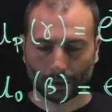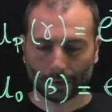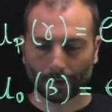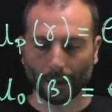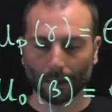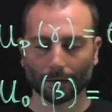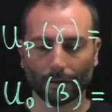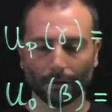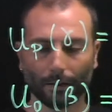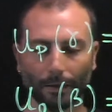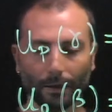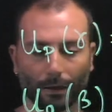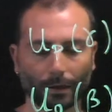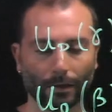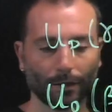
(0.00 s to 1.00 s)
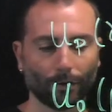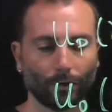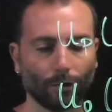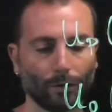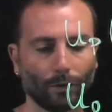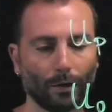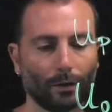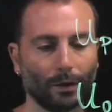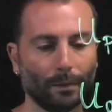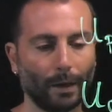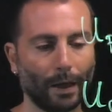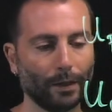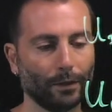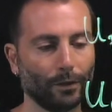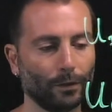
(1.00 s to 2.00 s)
That this should
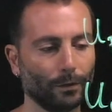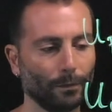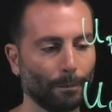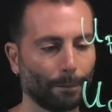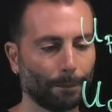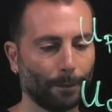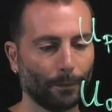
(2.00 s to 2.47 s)
remind you